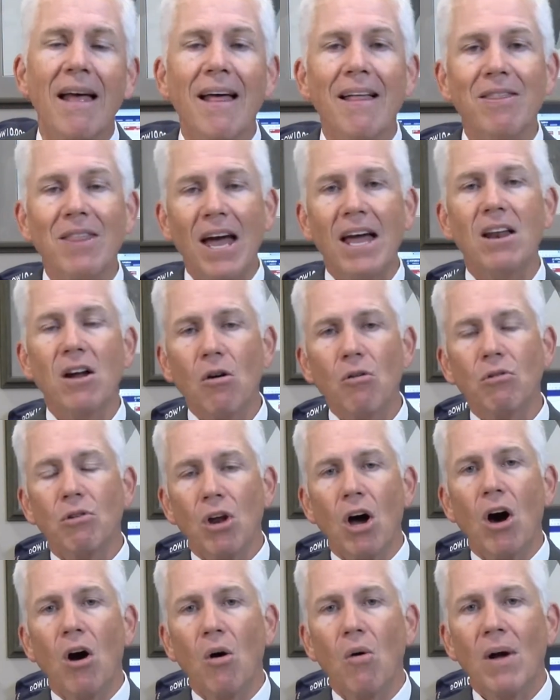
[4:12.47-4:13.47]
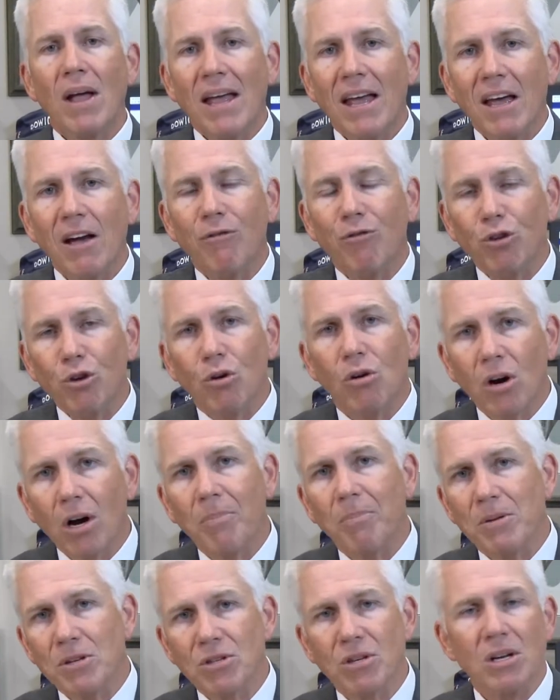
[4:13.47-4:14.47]
They don't know if
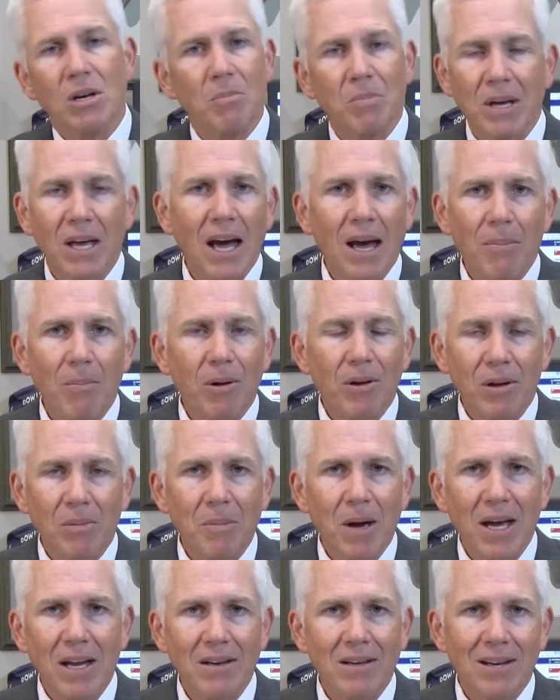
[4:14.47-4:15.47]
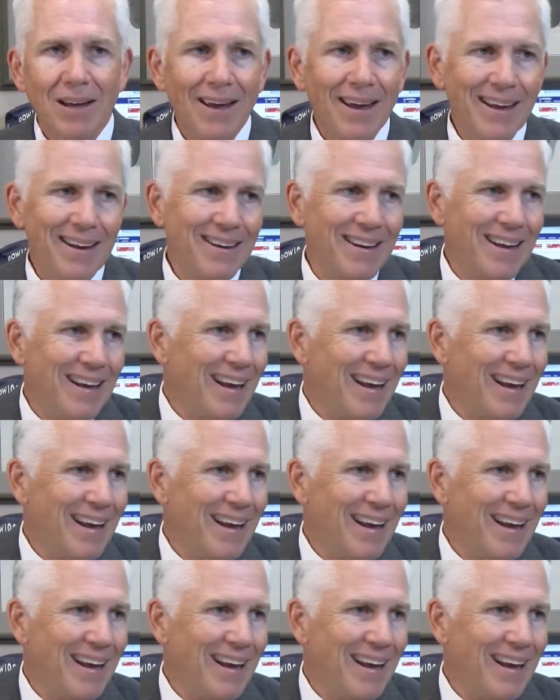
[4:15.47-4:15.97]
Europe is going to be able to maintain